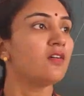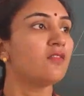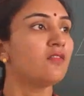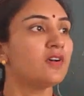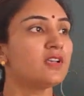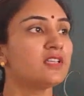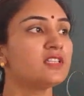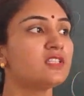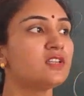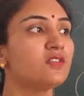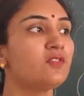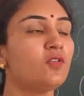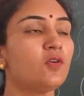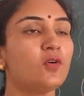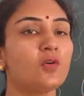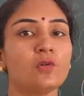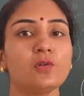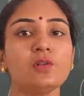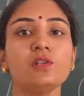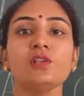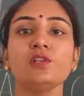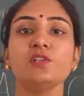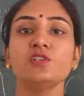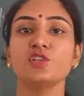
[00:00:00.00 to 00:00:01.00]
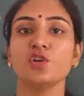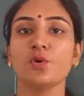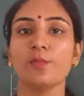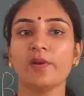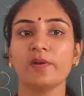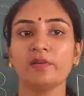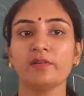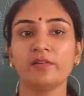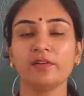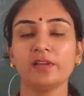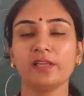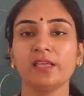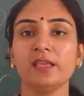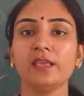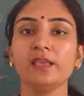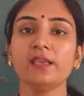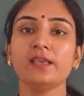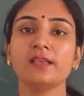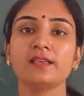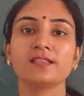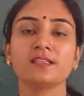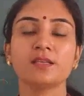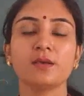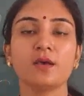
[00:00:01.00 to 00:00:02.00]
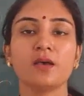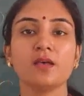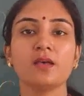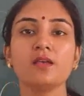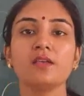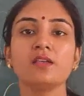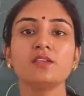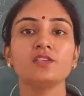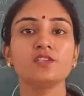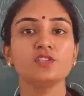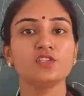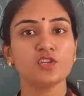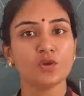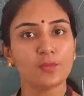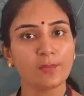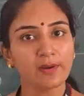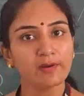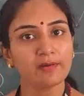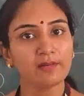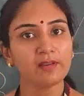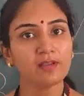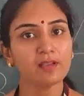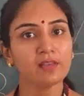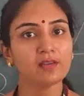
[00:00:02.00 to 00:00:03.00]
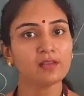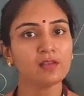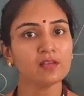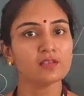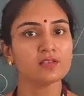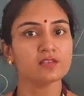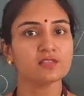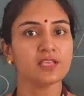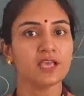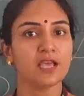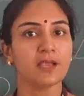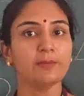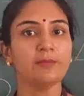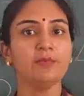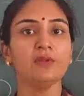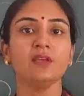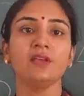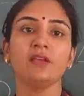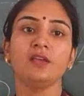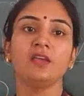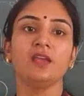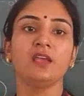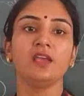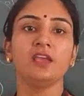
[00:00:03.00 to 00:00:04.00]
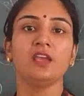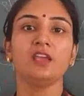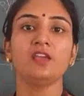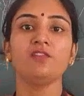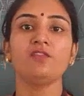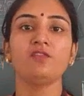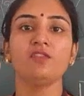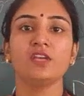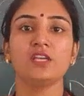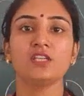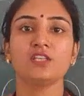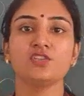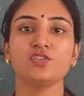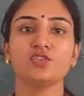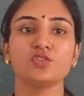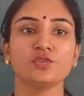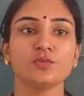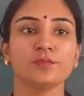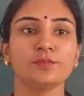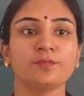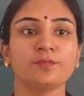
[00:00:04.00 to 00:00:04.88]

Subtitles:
First of all, geometry is a geometrical concept in which